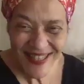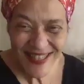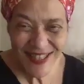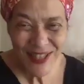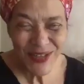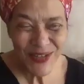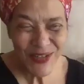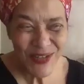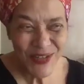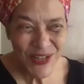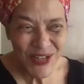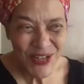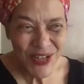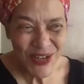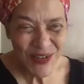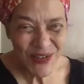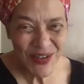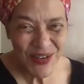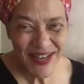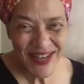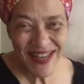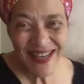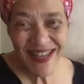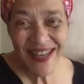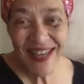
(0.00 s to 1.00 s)

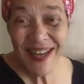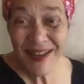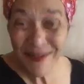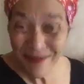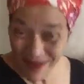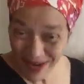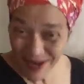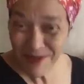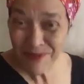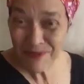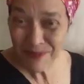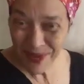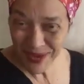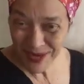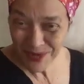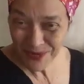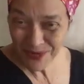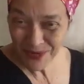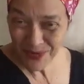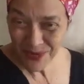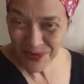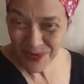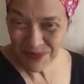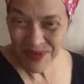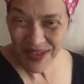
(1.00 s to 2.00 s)
Cheryl, in my
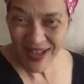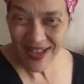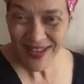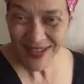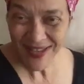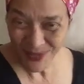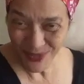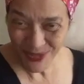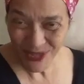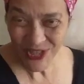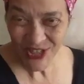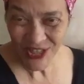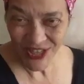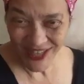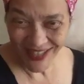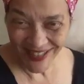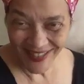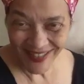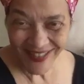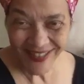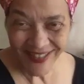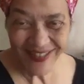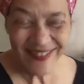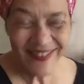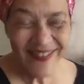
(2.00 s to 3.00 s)
bedroom as a
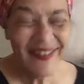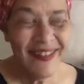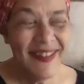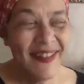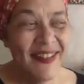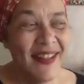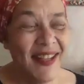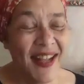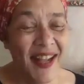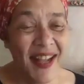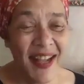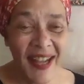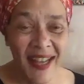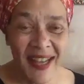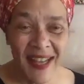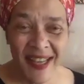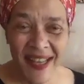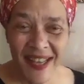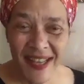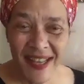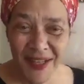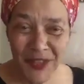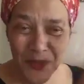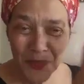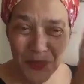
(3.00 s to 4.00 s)
child, I
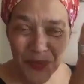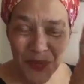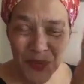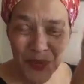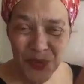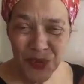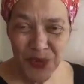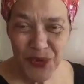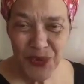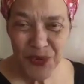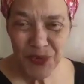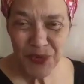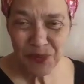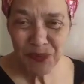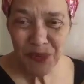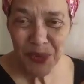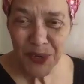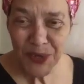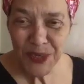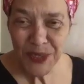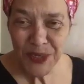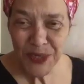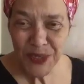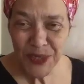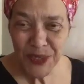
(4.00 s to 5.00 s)
had a
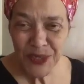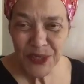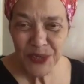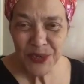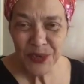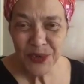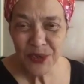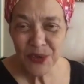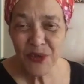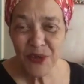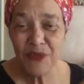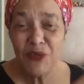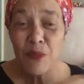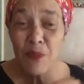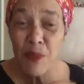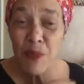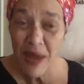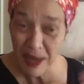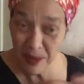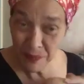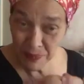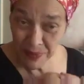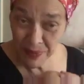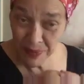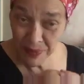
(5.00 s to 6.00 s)
poster of the
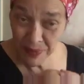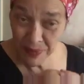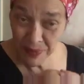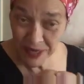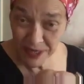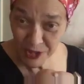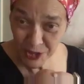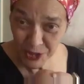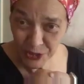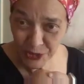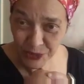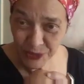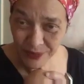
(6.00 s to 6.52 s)
Black Panther.